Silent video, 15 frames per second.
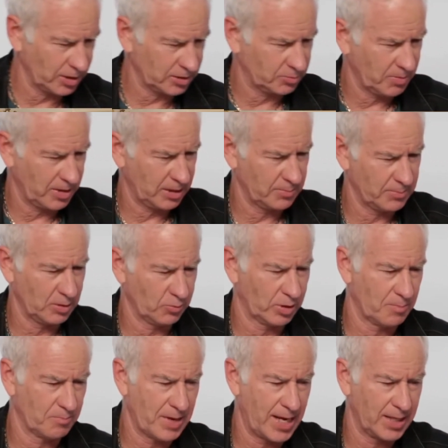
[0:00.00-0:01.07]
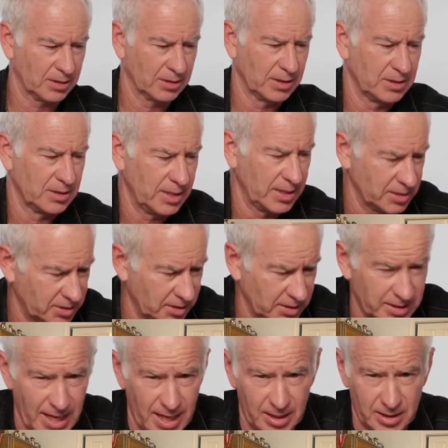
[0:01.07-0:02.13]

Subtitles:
explain to me what a bagel is in tennis?